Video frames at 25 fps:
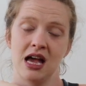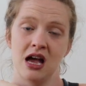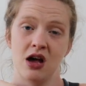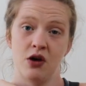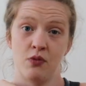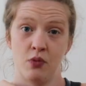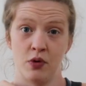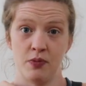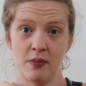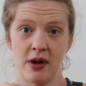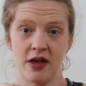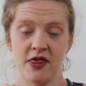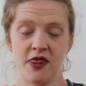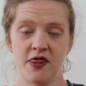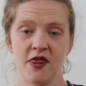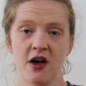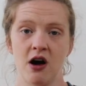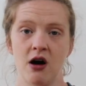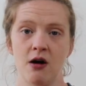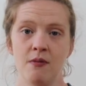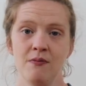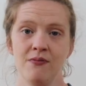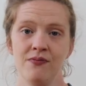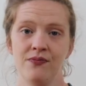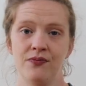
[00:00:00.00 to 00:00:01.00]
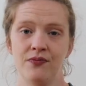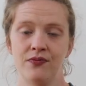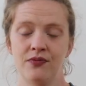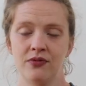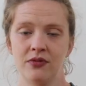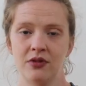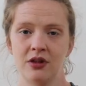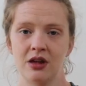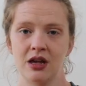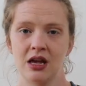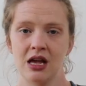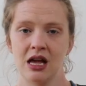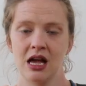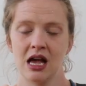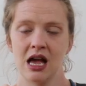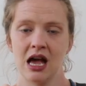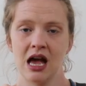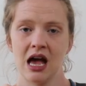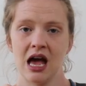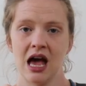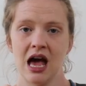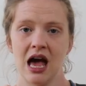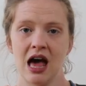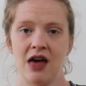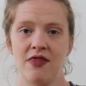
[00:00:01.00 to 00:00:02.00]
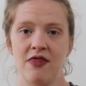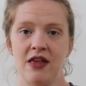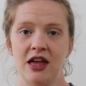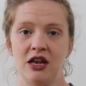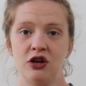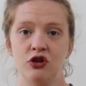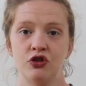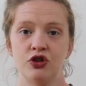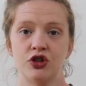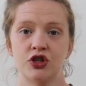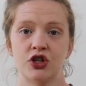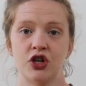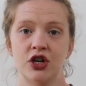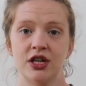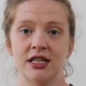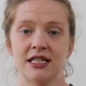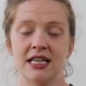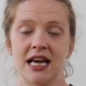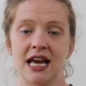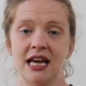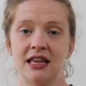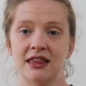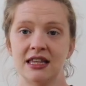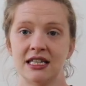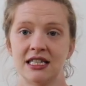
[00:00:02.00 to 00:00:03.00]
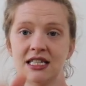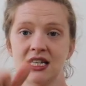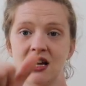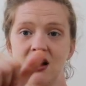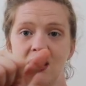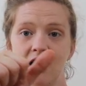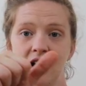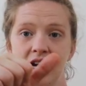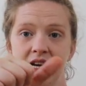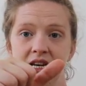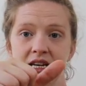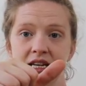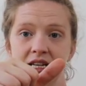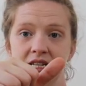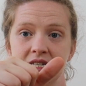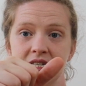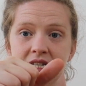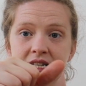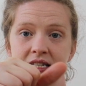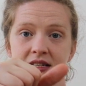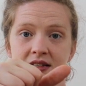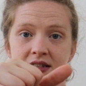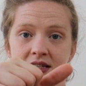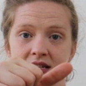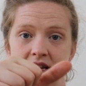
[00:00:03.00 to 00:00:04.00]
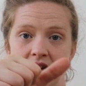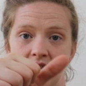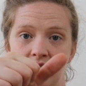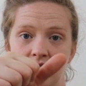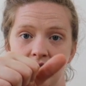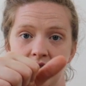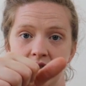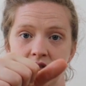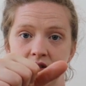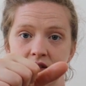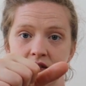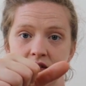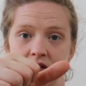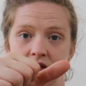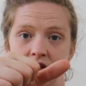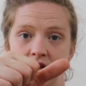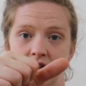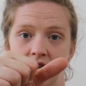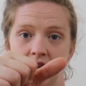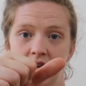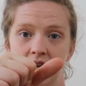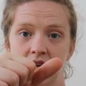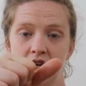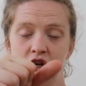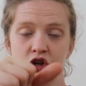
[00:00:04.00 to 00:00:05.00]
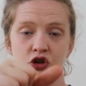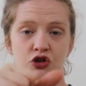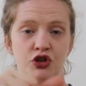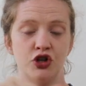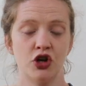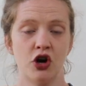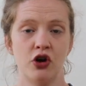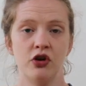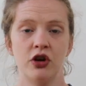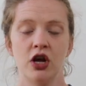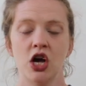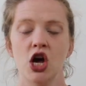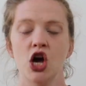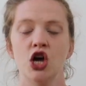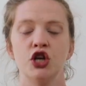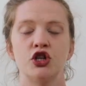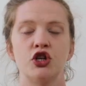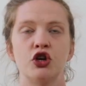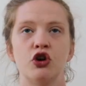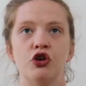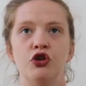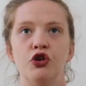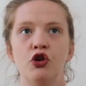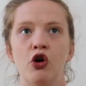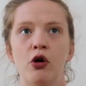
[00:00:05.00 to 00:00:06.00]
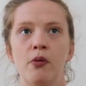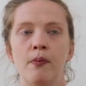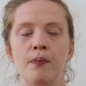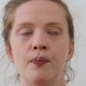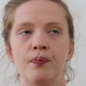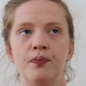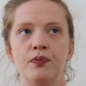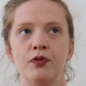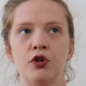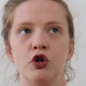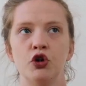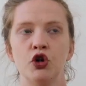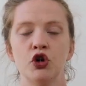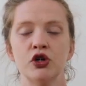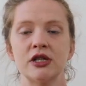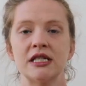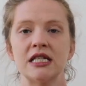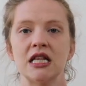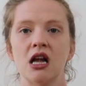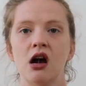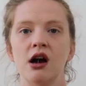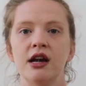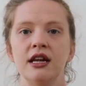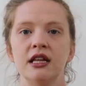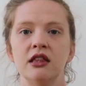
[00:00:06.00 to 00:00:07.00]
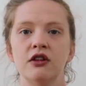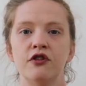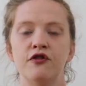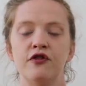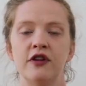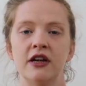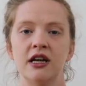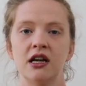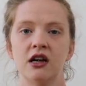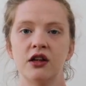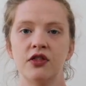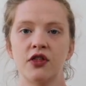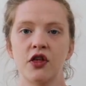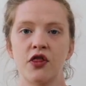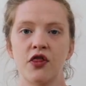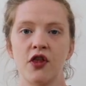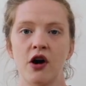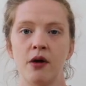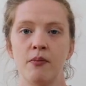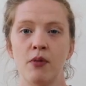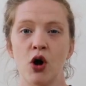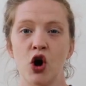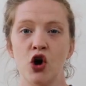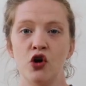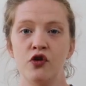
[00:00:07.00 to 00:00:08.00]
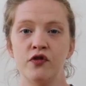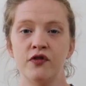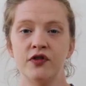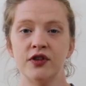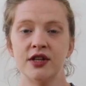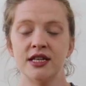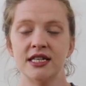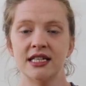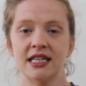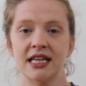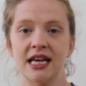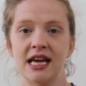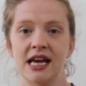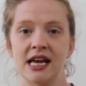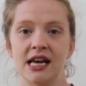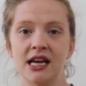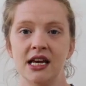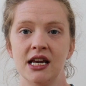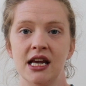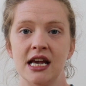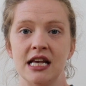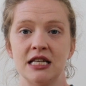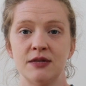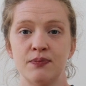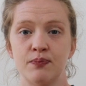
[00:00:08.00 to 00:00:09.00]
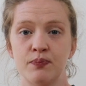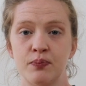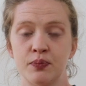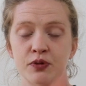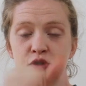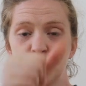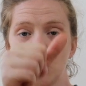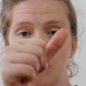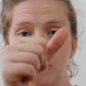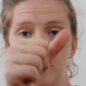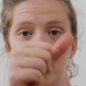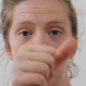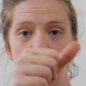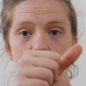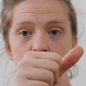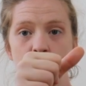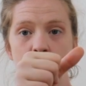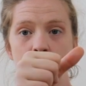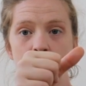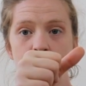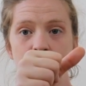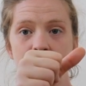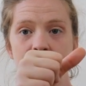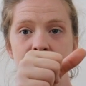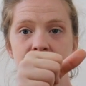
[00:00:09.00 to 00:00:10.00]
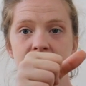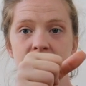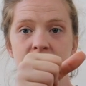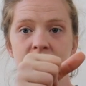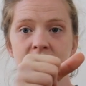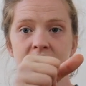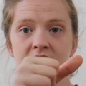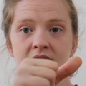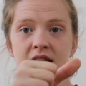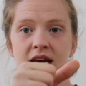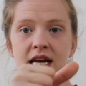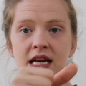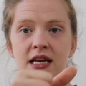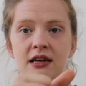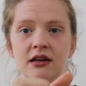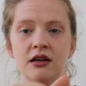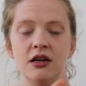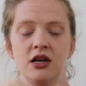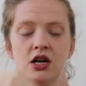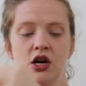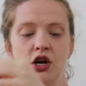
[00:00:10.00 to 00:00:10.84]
with my thumb, and then you're just going to take the tiniest little circles. So you're not sliding the thumb over the skin, it's stopping on one place of the skin.